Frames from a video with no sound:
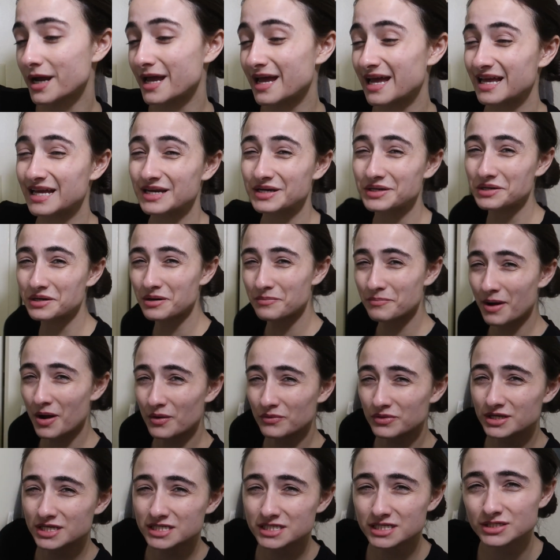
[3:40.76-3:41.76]
my anger
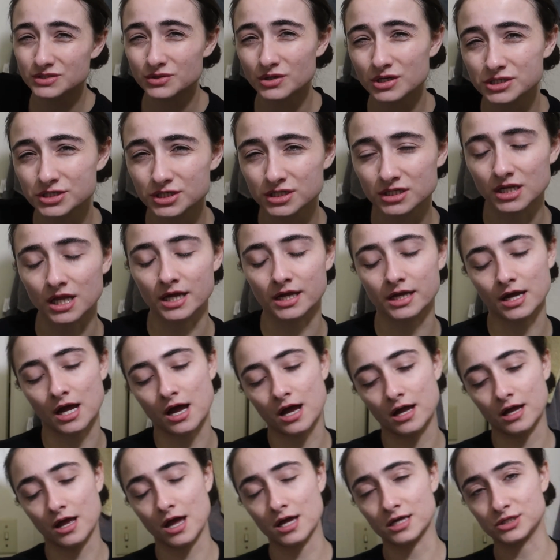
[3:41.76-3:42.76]
about this situation. Like
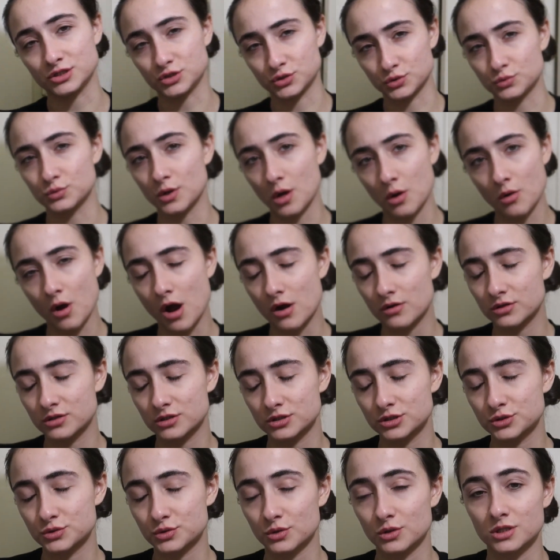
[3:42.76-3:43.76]
I, I do know how to
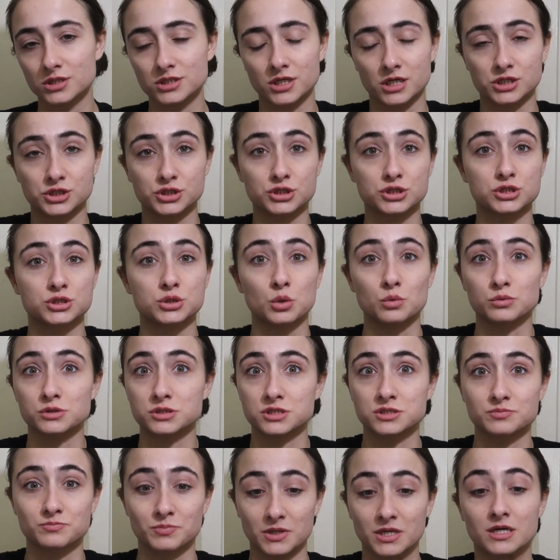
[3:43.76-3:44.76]
control it, I just don't
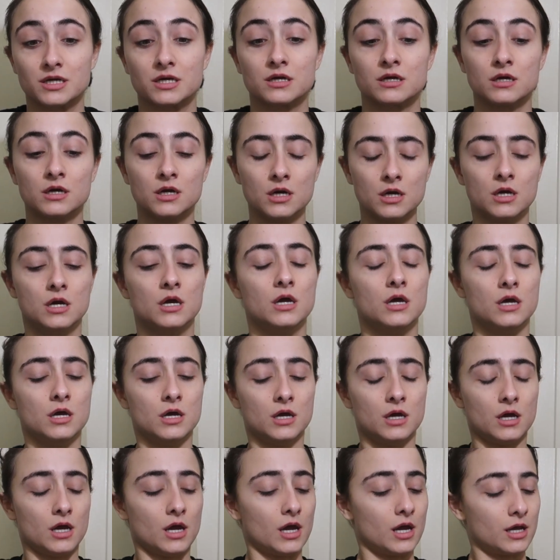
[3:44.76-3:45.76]
speak
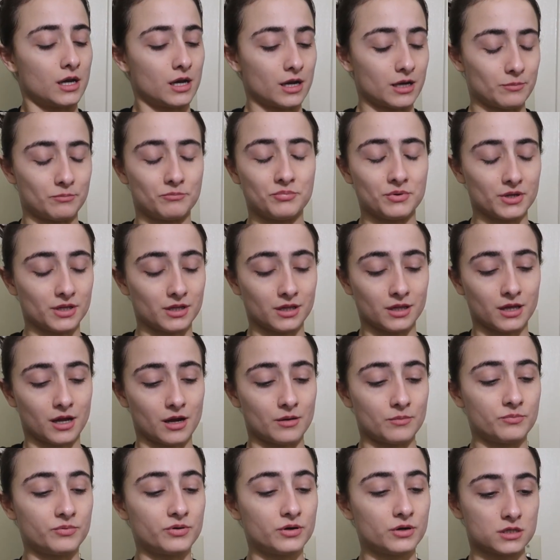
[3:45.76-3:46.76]
and I build
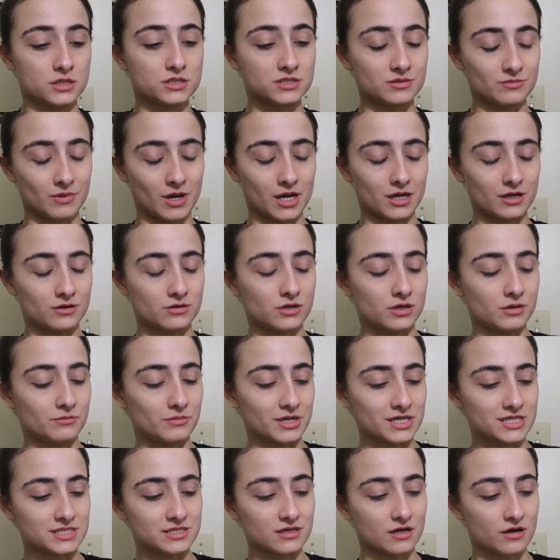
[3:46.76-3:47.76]
up some anger in
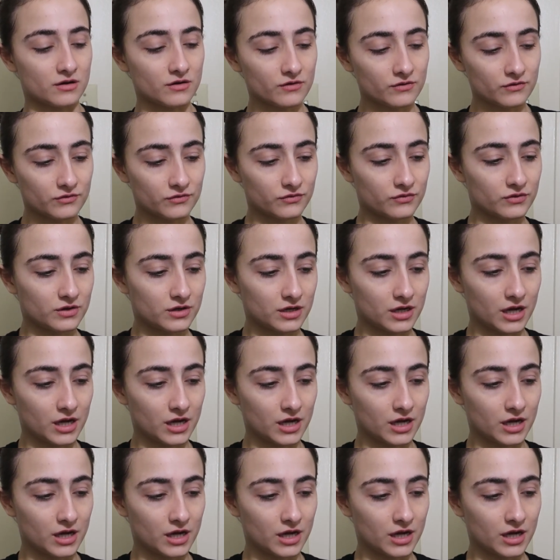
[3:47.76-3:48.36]
myself.